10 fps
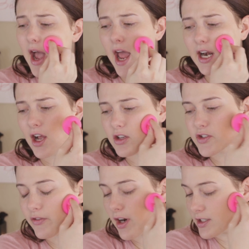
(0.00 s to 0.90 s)
And I
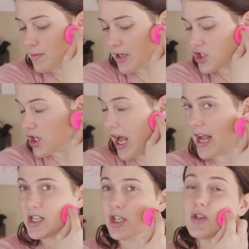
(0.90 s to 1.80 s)
also forgot to mention,
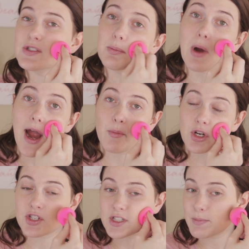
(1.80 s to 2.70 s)
I didn't use a
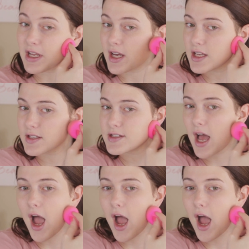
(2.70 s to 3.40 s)
primer just because